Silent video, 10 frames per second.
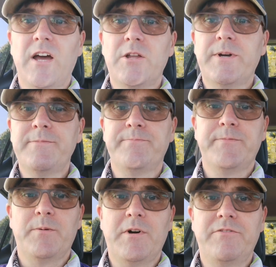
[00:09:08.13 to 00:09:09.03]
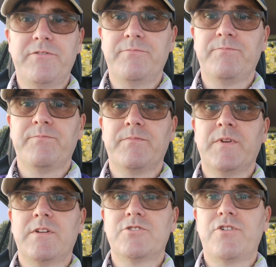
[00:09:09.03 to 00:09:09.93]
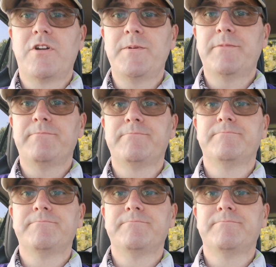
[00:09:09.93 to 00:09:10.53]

Anyway, I'm off. Draw a bit.